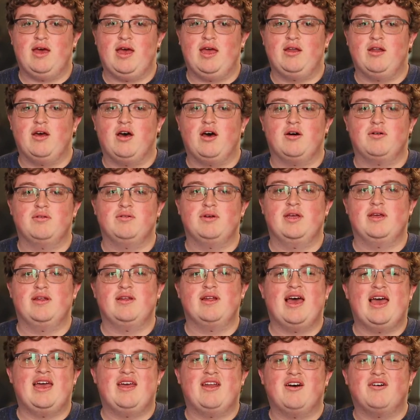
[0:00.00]

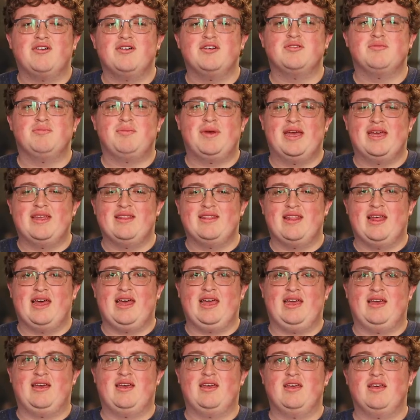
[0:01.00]
always been
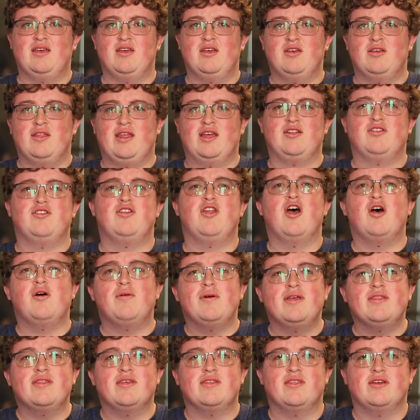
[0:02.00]
like
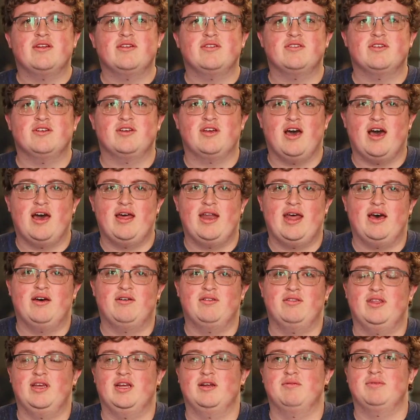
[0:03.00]
knowing that there's a God
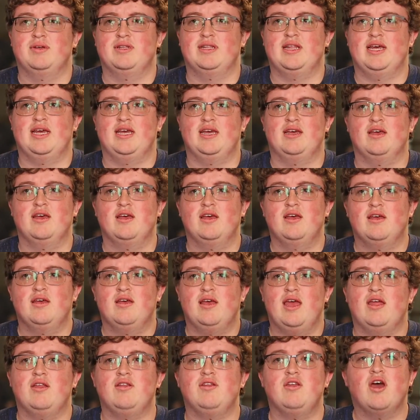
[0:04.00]
out there, but
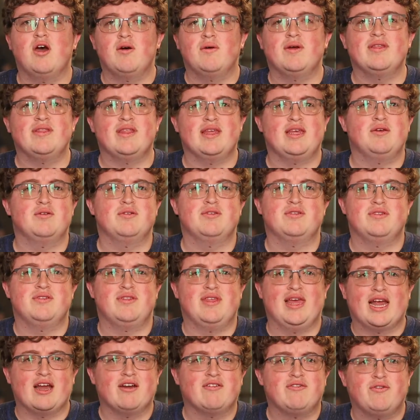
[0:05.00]
and knowing that he was
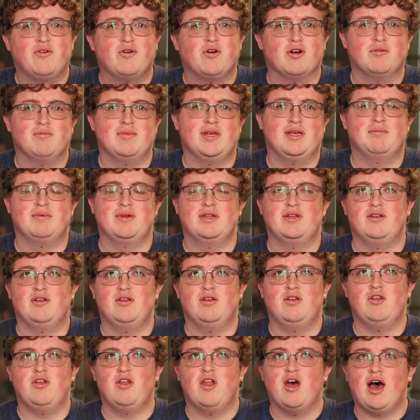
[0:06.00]
there for me, but
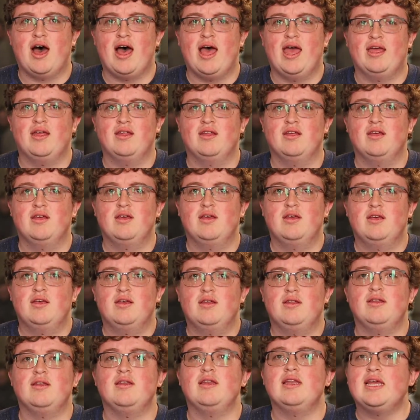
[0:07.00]
not
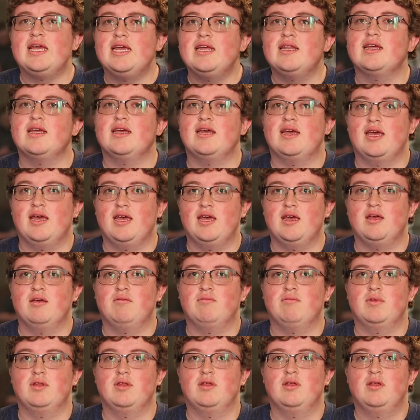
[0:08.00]
needing
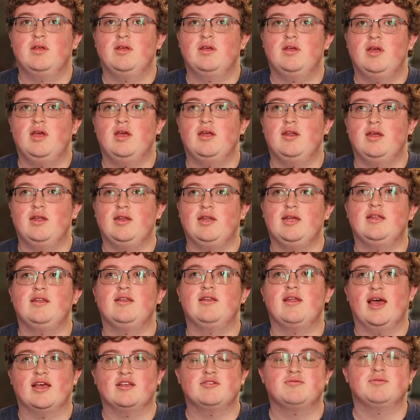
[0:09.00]
him in any
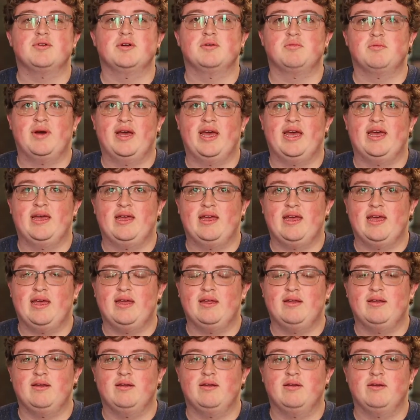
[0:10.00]
desperate way.
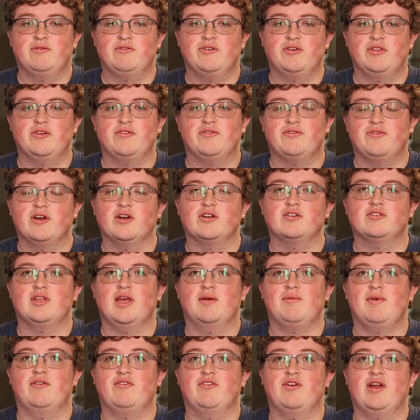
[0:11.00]
And for the first
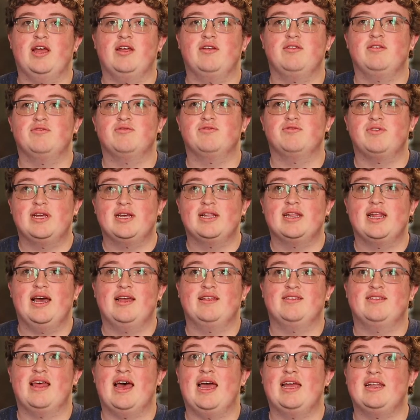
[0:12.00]
time ever, I
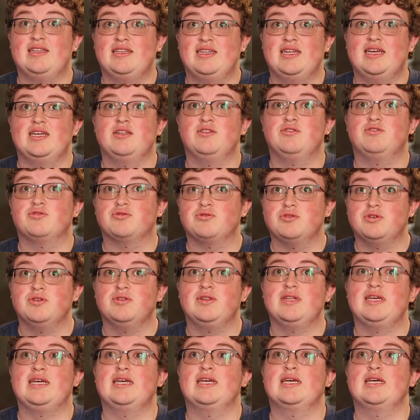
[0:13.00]
realized that I did
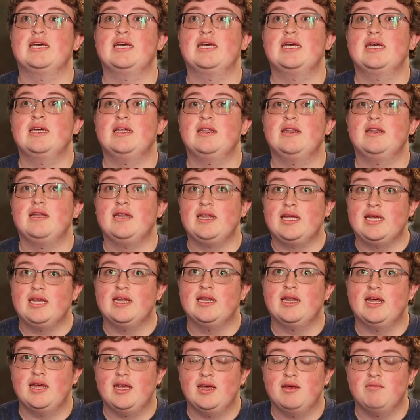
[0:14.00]
truly
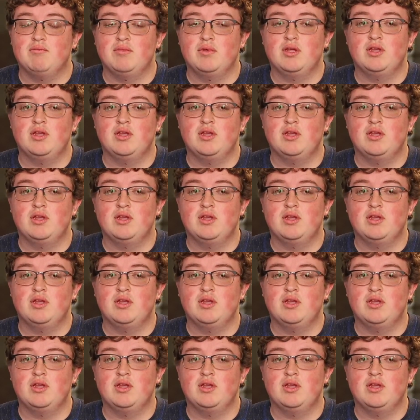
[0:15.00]
need him.